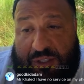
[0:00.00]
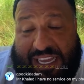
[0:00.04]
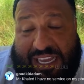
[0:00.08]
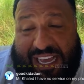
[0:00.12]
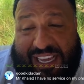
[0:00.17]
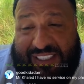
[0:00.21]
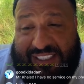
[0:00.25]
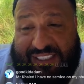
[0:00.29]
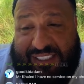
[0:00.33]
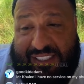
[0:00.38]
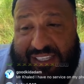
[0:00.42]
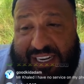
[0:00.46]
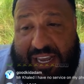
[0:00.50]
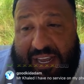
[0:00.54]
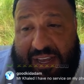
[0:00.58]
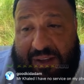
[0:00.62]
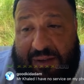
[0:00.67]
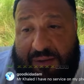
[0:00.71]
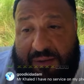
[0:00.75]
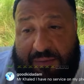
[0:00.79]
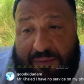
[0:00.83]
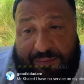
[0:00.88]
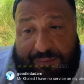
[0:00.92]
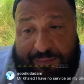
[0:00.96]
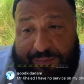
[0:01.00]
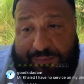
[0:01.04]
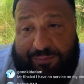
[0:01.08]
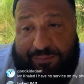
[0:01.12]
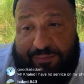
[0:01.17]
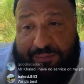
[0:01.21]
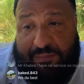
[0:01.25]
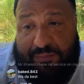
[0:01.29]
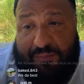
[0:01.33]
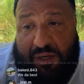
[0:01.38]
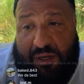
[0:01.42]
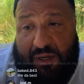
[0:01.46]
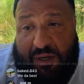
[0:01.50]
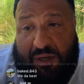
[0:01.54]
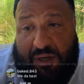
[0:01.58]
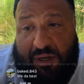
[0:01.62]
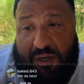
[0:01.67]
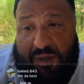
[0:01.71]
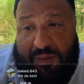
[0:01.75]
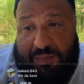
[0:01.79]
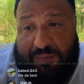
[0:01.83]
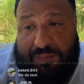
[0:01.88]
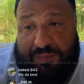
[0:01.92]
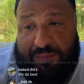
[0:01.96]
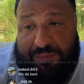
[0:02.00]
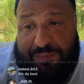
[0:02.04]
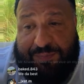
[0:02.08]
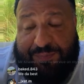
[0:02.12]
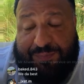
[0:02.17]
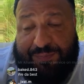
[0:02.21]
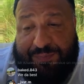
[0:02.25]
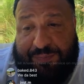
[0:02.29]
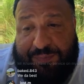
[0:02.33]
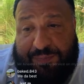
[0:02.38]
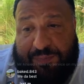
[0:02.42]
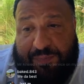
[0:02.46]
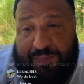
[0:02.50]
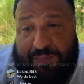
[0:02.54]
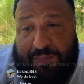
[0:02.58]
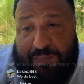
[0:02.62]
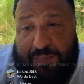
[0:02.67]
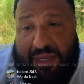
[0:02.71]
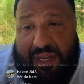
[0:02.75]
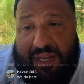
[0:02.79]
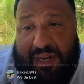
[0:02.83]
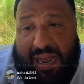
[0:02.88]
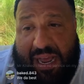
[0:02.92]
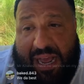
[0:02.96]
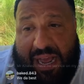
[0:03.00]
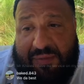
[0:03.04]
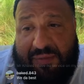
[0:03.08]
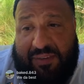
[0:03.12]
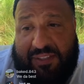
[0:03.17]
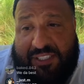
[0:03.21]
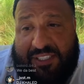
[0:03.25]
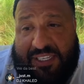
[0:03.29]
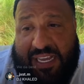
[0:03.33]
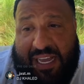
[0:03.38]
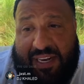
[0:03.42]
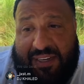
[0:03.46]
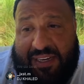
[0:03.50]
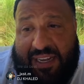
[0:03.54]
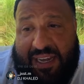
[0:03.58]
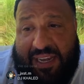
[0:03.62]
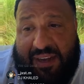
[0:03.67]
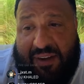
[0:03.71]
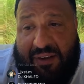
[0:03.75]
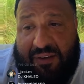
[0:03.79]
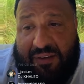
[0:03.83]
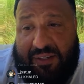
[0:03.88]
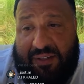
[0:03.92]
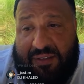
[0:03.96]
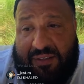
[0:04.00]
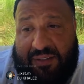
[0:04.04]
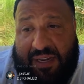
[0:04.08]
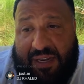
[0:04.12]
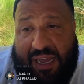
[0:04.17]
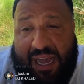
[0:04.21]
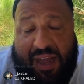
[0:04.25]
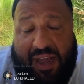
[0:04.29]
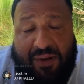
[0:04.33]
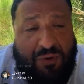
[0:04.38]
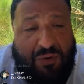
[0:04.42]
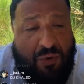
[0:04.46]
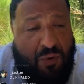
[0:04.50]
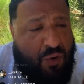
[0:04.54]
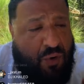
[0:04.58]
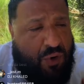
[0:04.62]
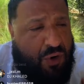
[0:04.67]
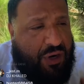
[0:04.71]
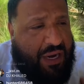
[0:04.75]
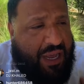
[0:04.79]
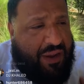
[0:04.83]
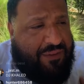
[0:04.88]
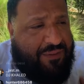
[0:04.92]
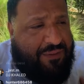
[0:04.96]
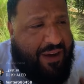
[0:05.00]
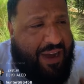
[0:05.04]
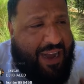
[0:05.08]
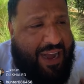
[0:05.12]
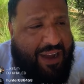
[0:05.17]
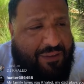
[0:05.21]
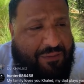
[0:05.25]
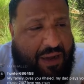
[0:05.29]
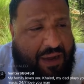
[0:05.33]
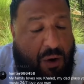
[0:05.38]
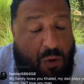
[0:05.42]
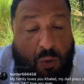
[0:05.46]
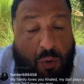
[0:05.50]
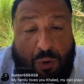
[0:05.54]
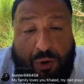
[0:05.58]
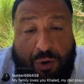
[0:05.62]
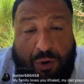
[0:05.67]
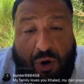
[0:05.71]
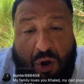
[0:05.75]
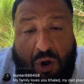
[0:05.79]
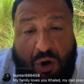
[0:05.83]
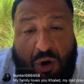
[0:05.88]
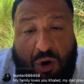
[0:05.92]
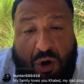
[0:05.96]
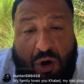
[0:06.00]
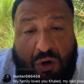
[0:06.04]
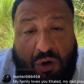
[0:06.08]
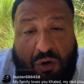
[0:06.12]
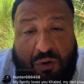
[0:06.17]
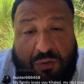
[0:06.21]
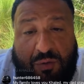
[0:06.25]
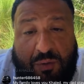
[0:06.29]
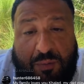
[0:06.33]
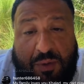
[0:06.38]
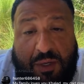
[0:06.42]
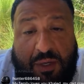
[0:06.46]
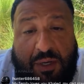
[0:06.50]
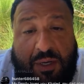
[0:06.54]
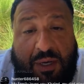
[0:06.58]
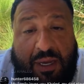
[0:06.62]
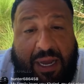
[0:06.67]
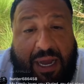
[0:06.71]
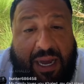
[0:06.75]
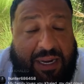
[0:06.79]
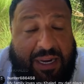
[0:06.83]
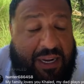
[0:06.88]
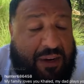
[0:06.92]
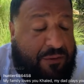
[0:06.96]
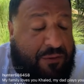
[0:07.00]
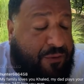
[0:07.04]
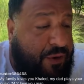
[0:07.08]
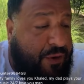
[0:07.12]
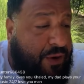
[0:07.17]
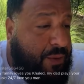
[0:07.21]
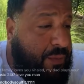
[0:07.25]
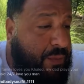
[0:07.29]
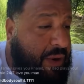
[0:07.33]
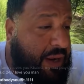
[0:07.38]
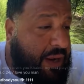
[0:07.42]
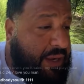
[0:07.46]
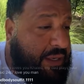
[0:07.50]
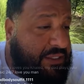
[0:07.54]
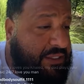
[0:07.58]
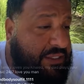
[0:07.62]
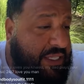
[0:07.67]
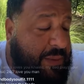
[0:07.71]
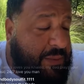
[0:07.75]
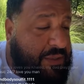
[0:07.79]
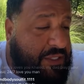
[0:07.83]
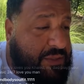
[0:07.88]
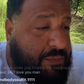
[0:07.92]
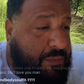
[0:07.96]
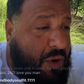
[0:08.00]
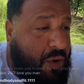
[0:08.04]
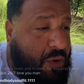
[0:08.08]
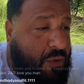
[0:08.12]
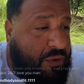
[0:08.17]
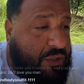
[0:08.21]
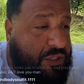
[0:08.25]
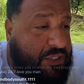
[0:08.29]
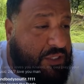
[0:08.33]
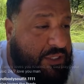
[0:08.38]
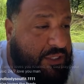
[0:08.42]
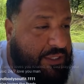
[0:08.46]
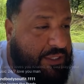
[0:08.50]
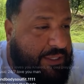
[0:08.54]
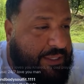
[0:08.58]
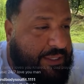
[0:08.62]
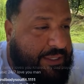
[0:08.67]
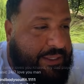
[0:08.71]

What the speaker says: Yesterday, me and Ivan sat down, and Ivan ordered like five. I ordered all of them. I got a friend of mine. His name is Mokes.